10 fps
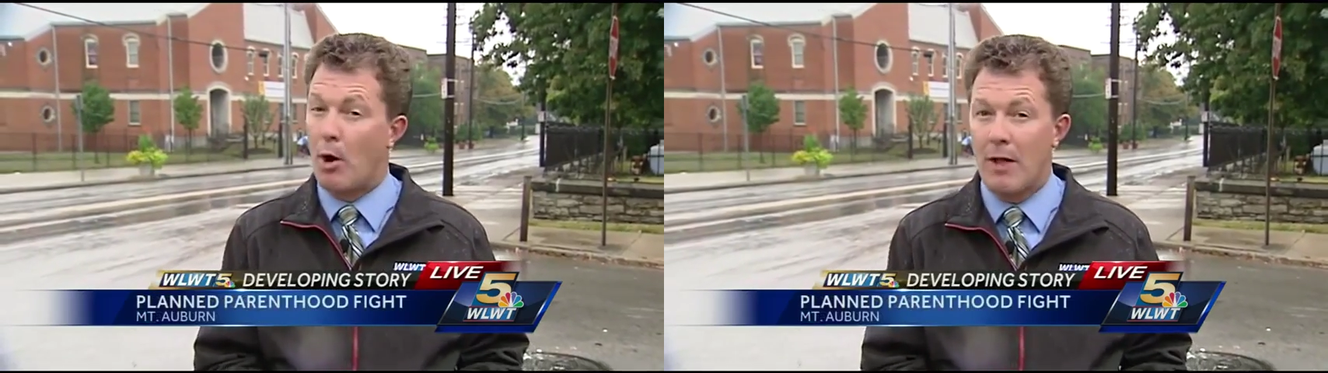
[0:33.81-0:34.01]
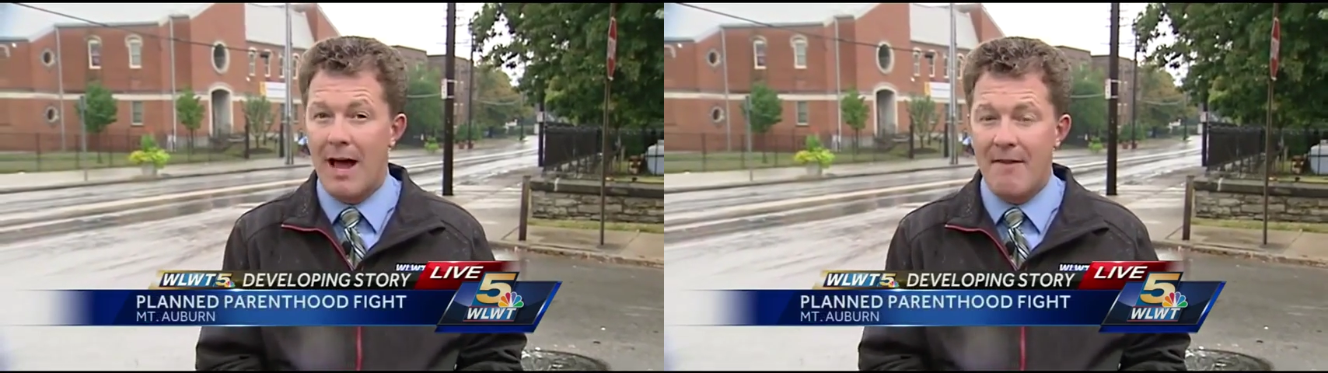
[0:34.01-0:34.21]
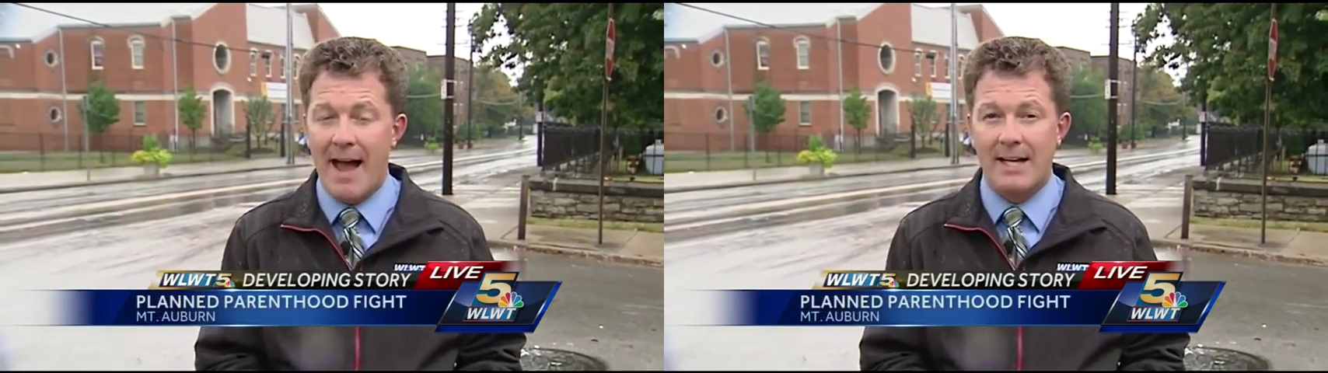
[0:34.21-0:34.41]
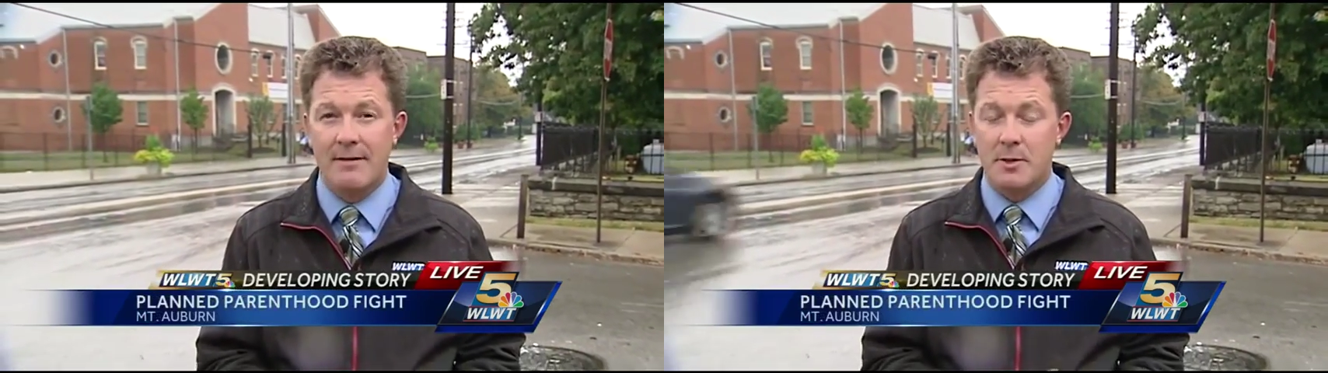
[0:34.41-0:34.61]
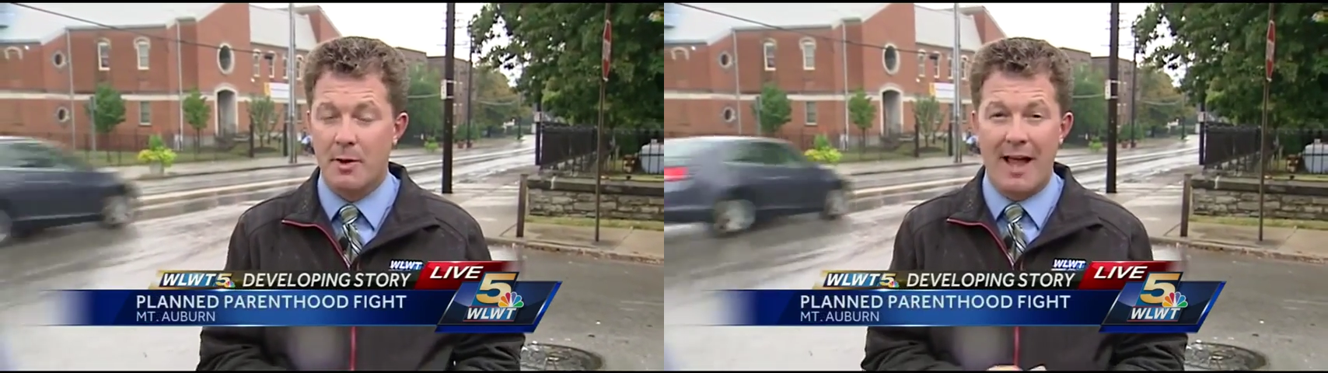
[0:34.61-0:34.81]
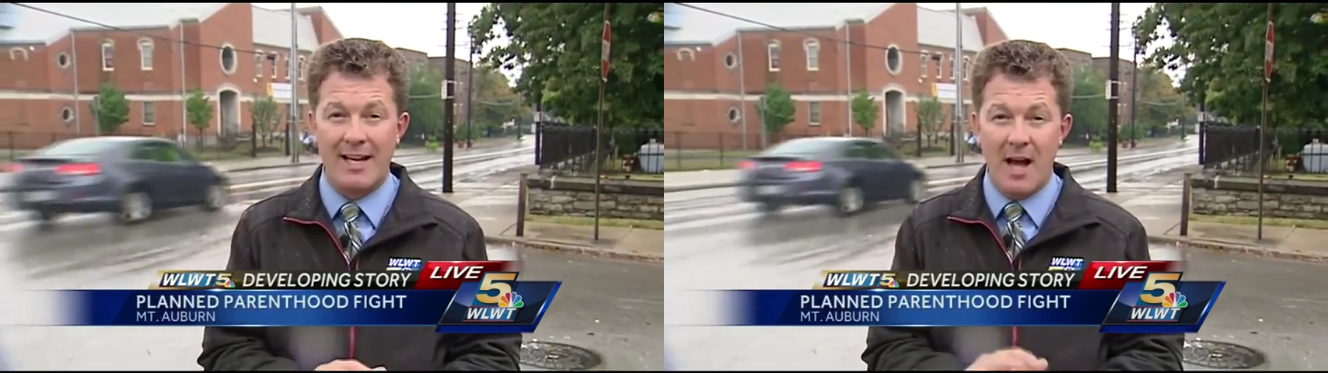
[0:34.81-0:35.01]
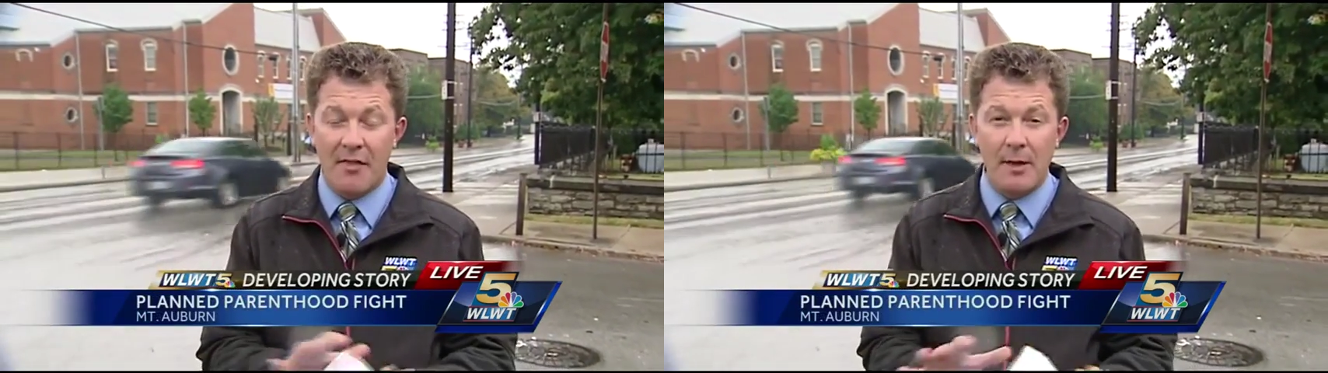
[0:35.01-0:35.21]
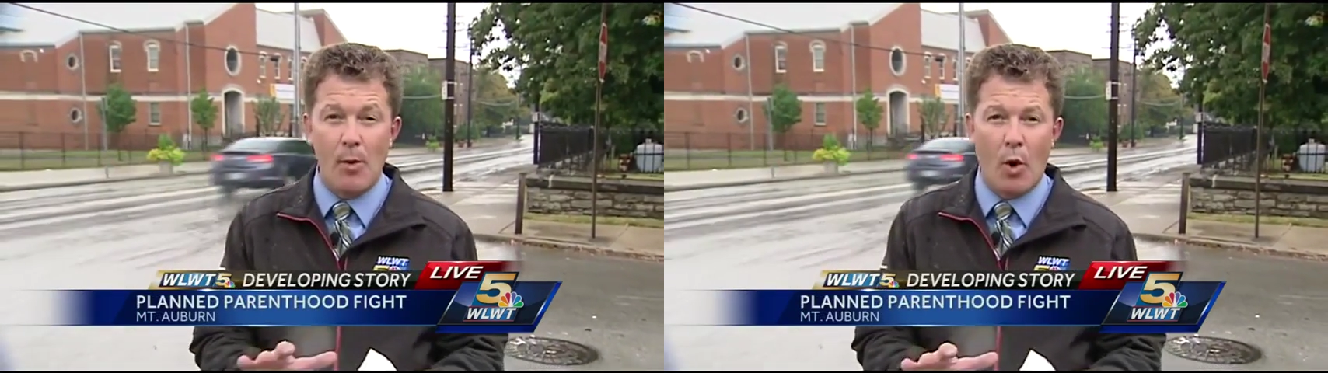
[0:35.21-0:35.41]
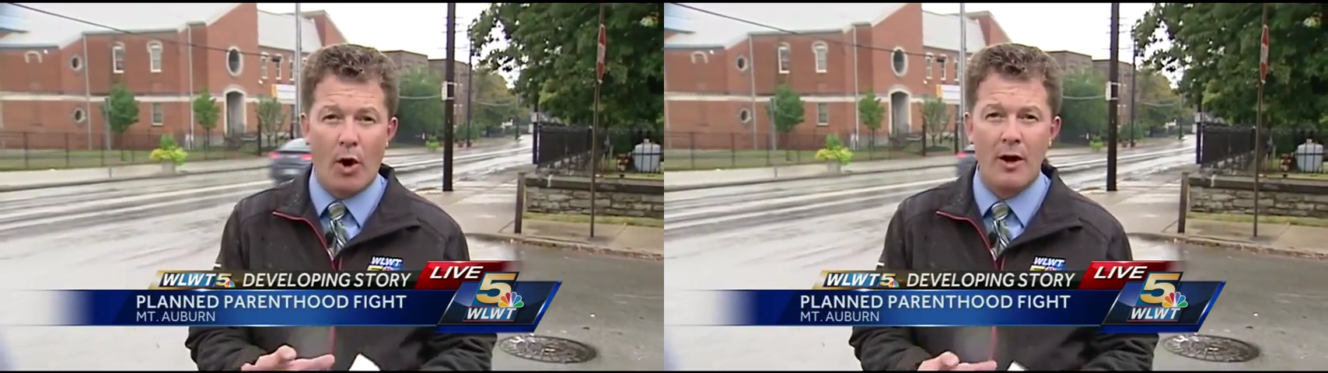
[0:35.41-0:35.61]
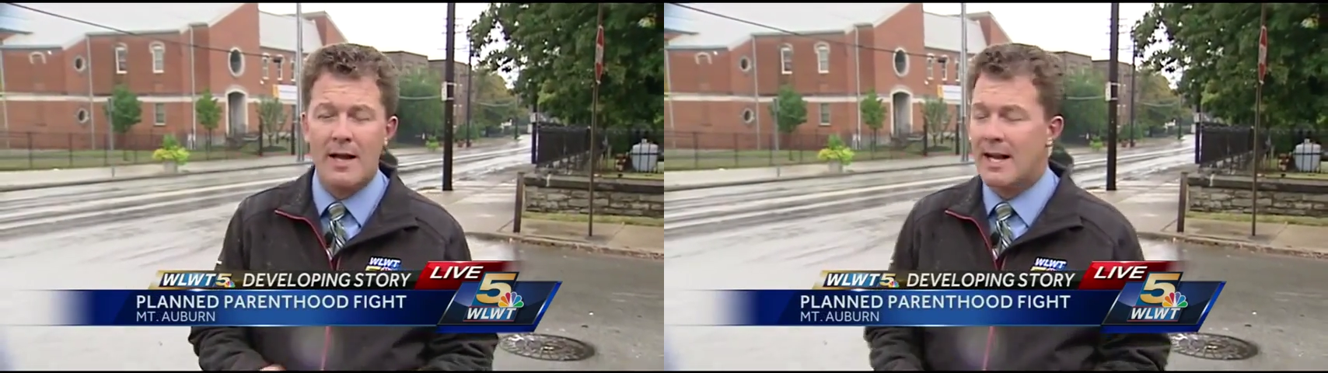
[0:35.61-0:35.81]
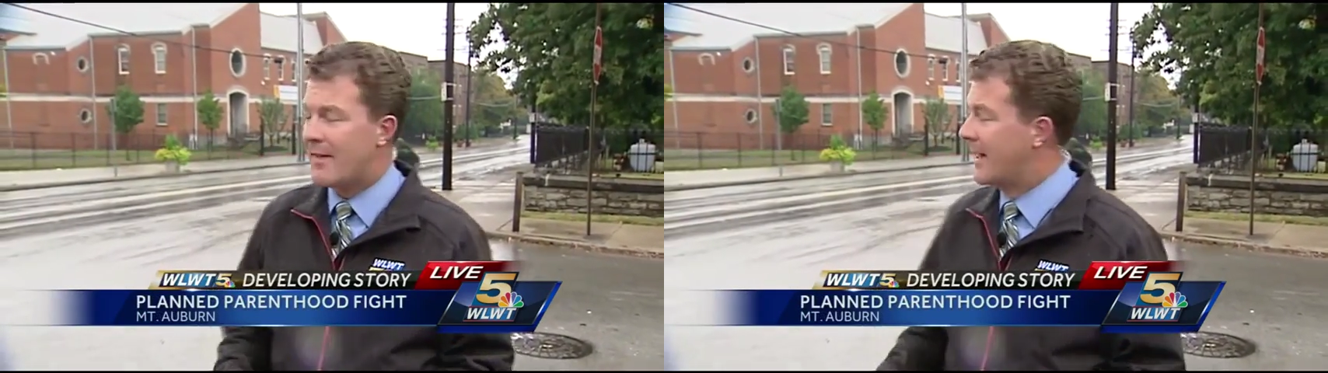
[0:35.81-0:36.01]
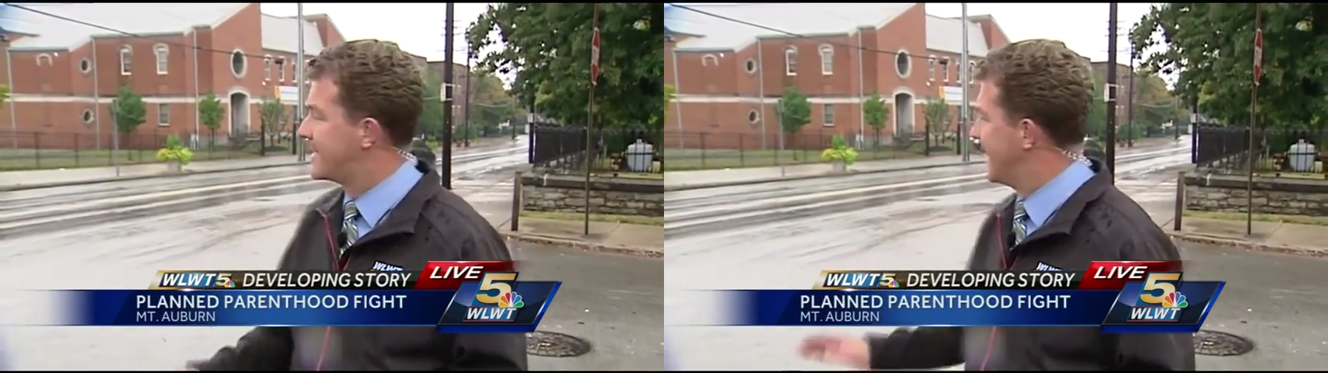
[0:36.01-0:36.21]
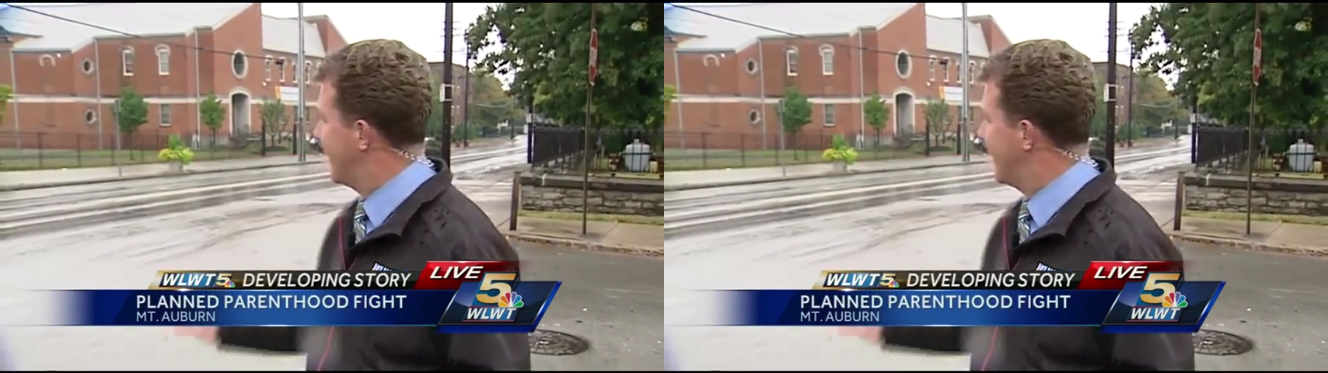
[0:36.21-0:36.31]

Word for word: pro-life activists would like nothing more than to